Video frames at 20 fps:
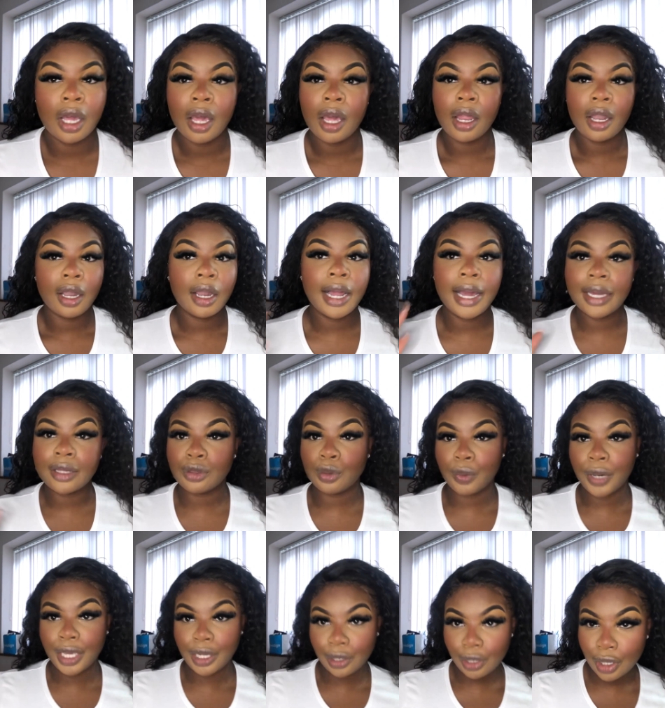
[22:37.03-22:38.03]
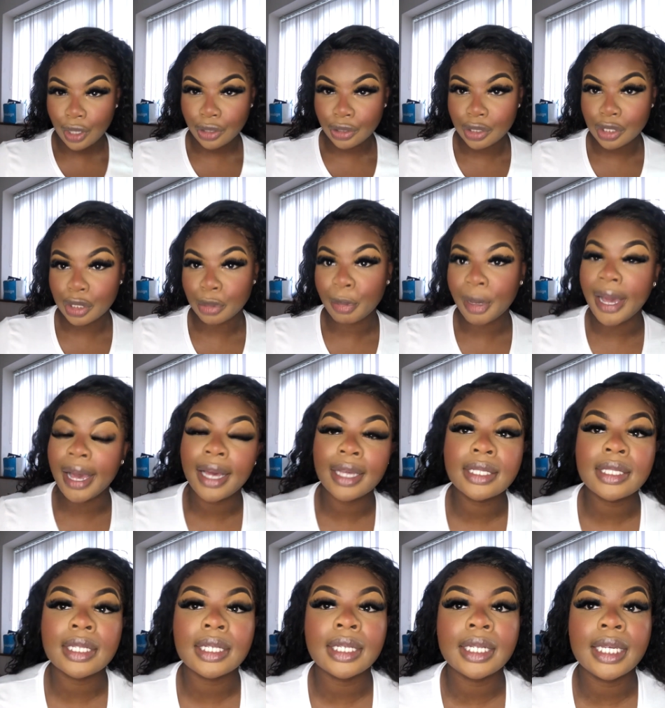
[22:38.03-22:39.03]
like the way it looks
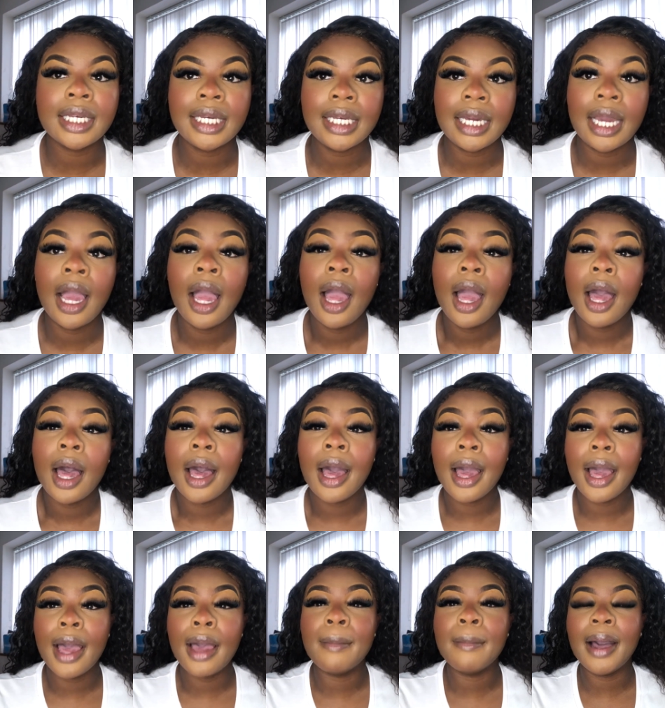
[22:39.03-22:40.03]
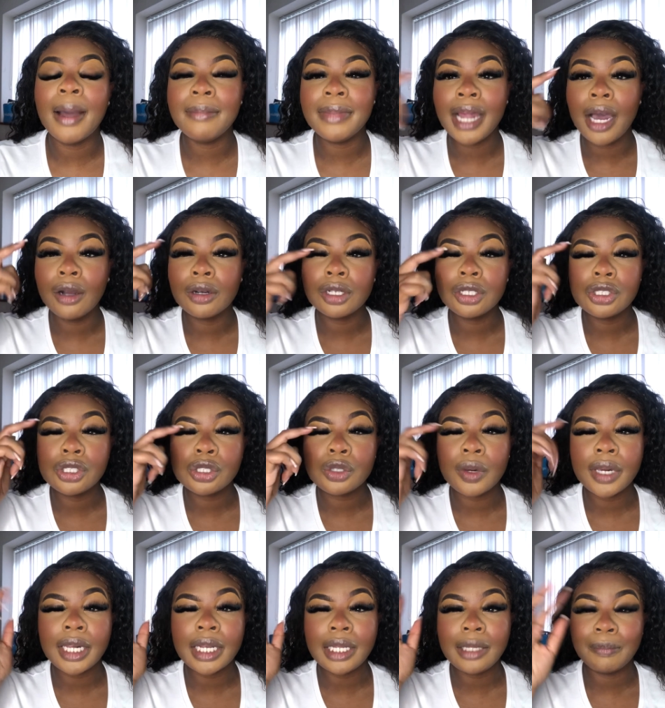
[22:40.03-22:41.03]
personally um, i'm now going to just
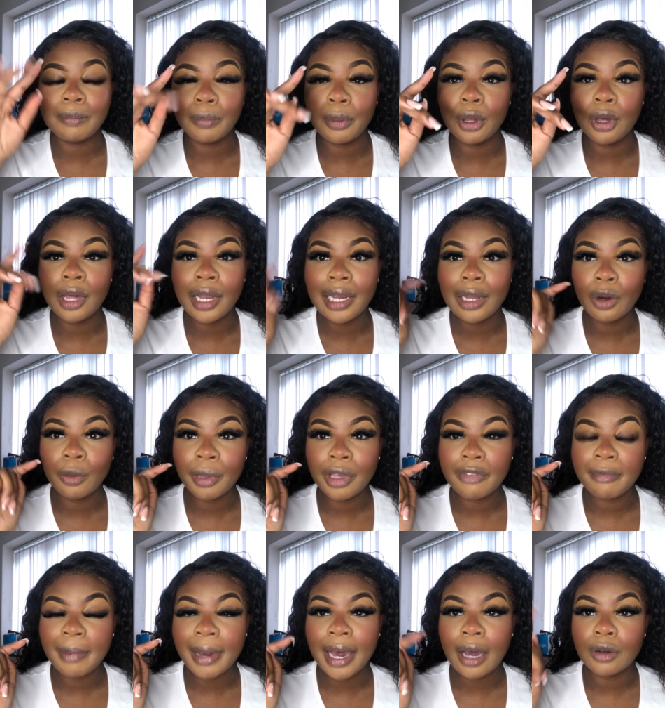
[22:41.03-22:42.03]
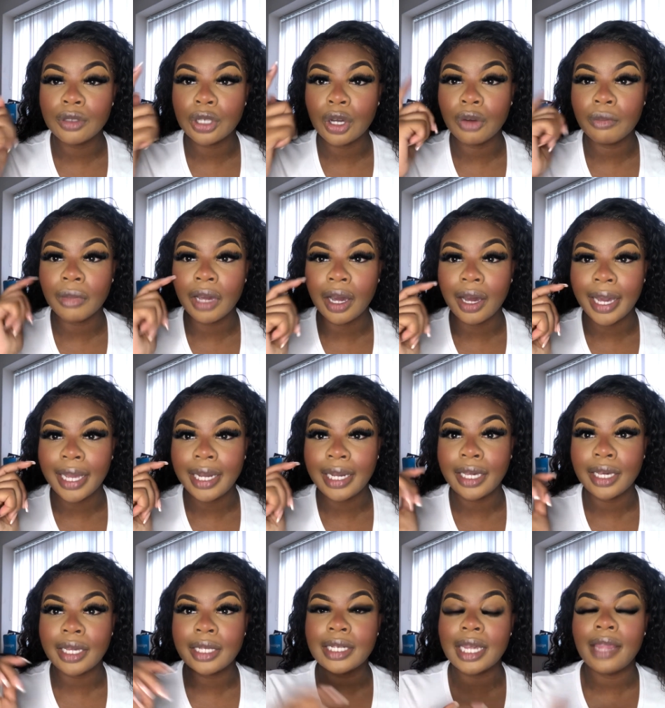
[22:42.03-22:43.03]
quickly put a little bit of powder on my
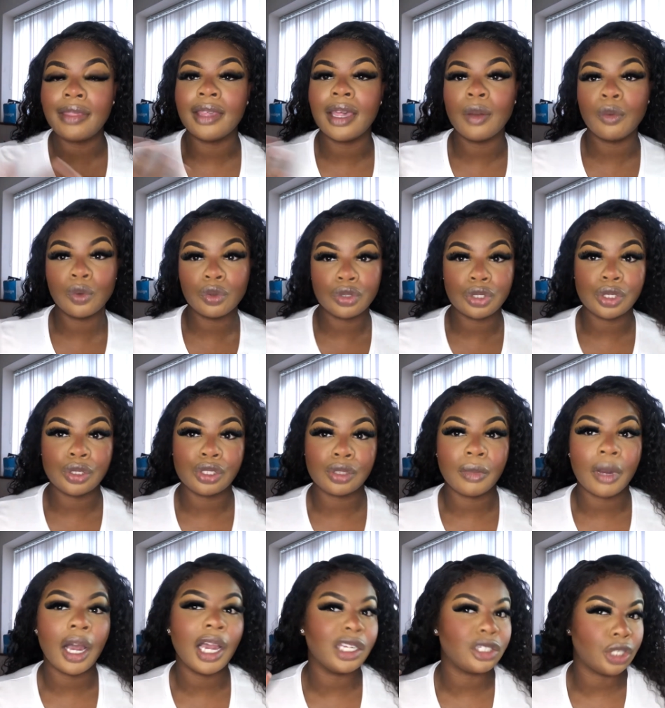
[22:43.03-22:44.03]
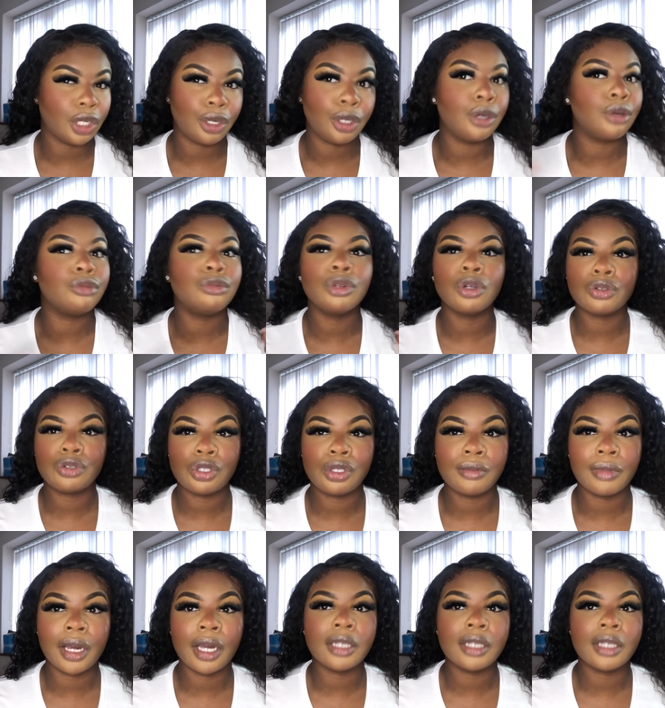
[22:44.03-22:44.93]
eyelid and then we'll do some eyeshadow not too much